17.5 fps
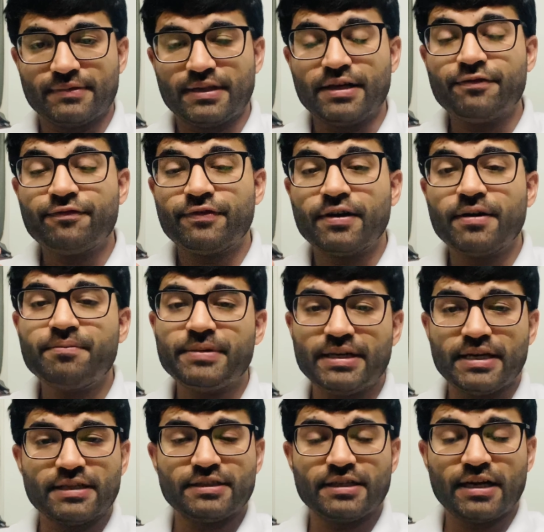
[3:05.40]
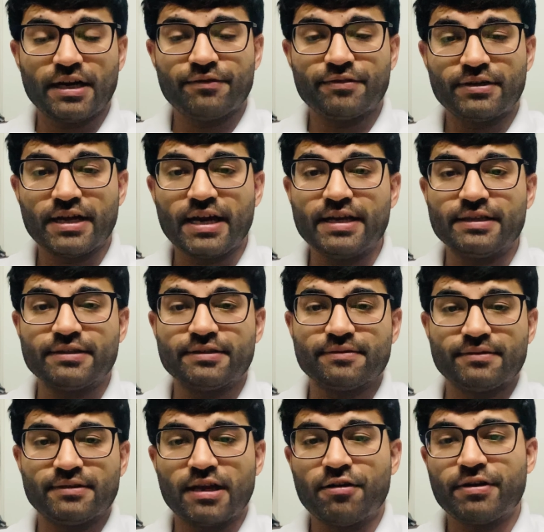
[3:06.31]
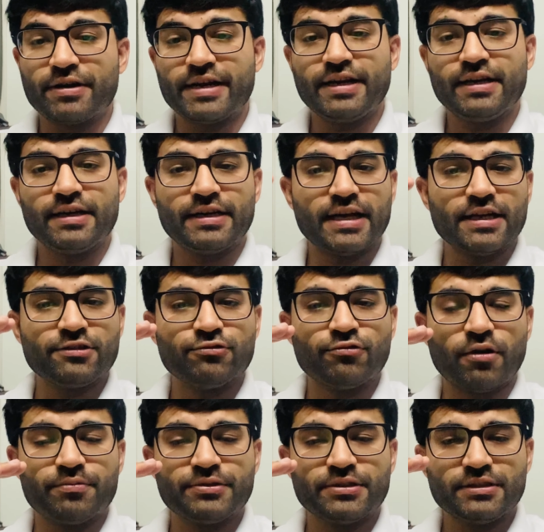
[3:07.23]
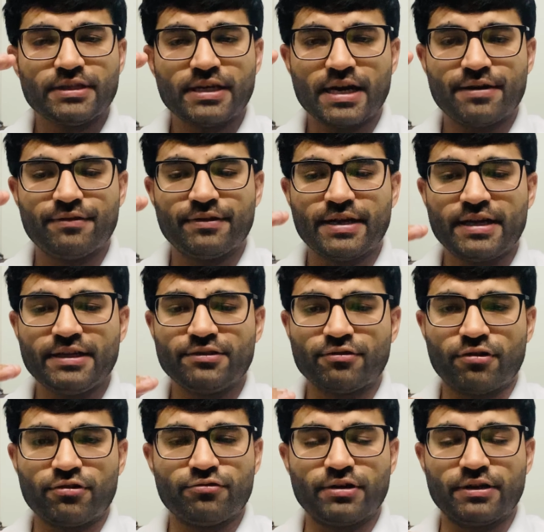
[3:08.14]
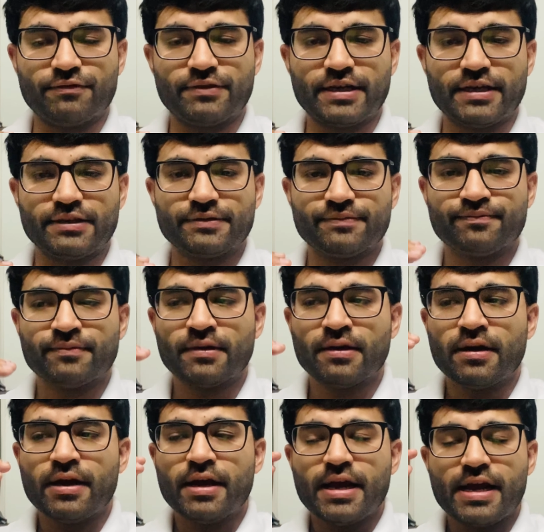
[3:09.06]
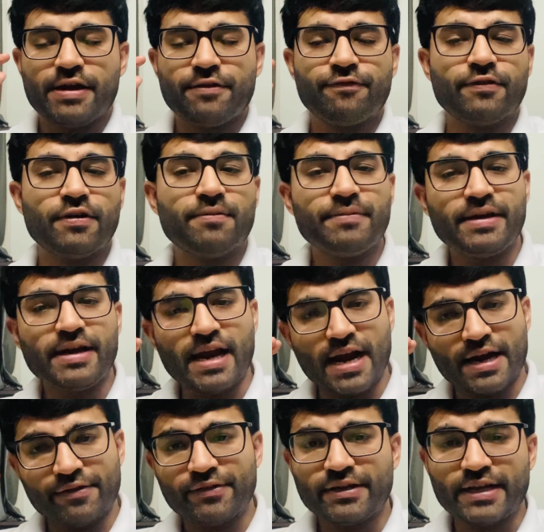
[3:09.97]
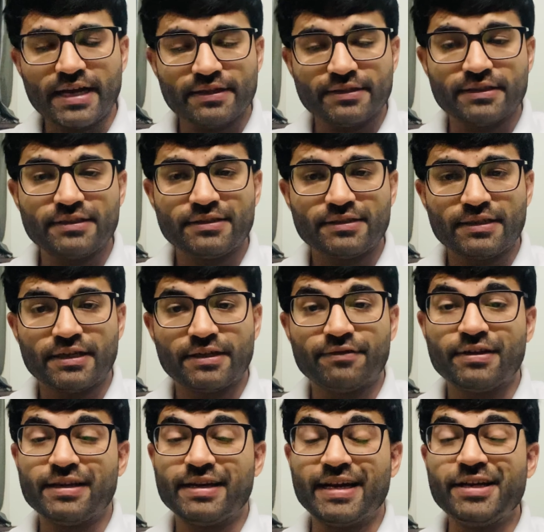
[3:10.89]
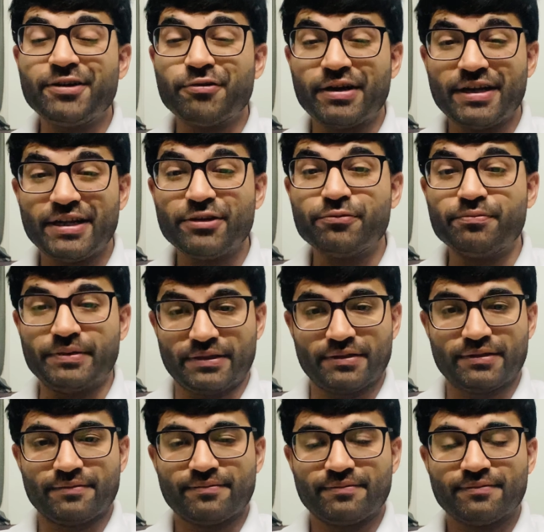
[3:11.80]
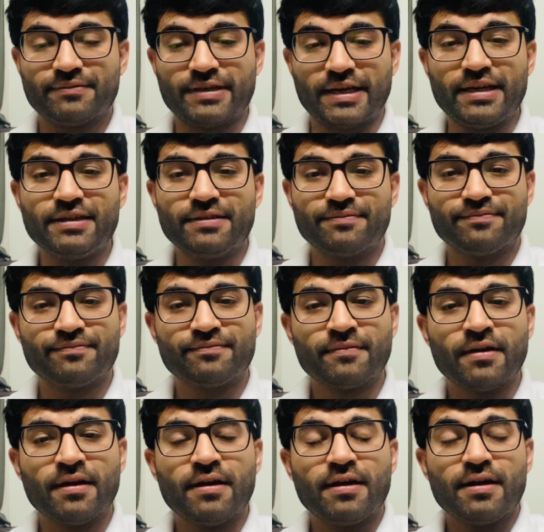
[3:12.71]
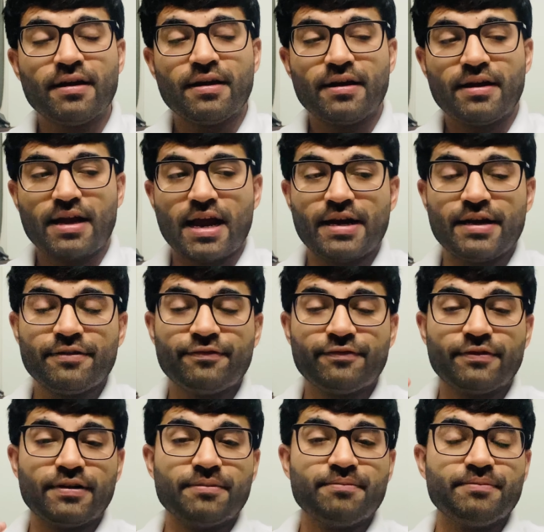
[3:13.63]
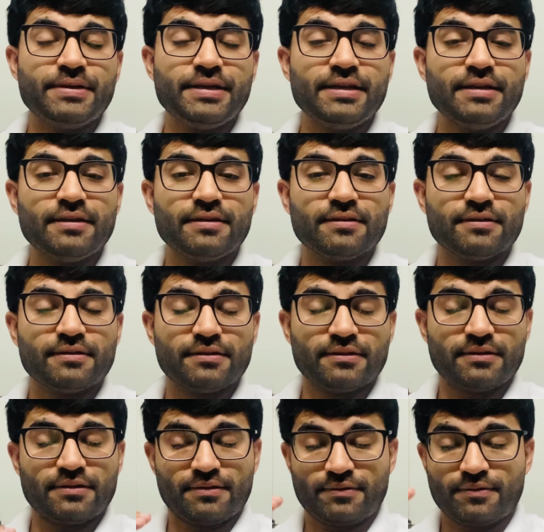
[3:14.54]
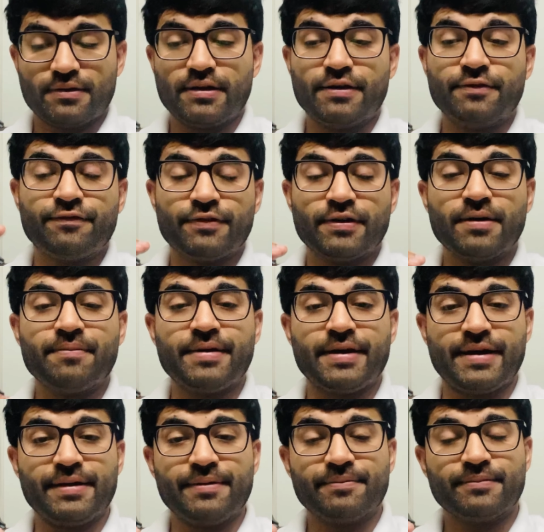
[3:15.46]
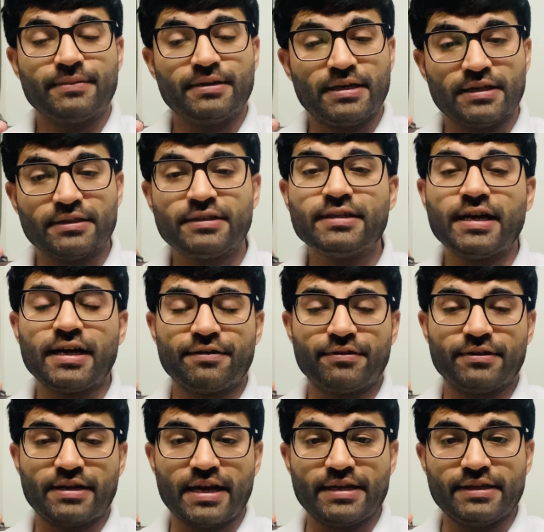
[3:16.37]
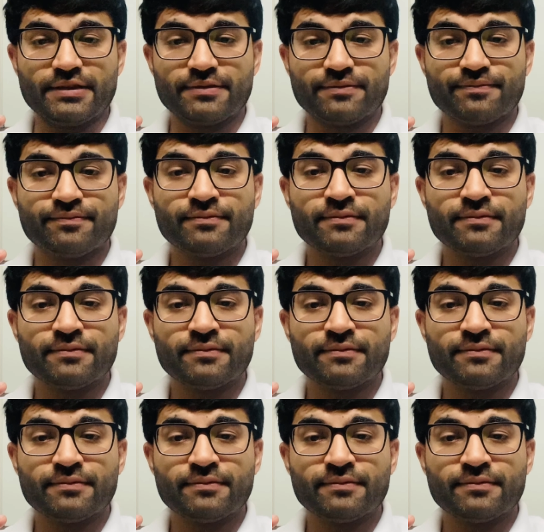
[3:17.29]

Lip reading: If firm B doesn't advertise, now again it has two options, advertise, not to advertise. If firm A advertises, it will gain 20 rupees, right? And if firm A doesn't advertise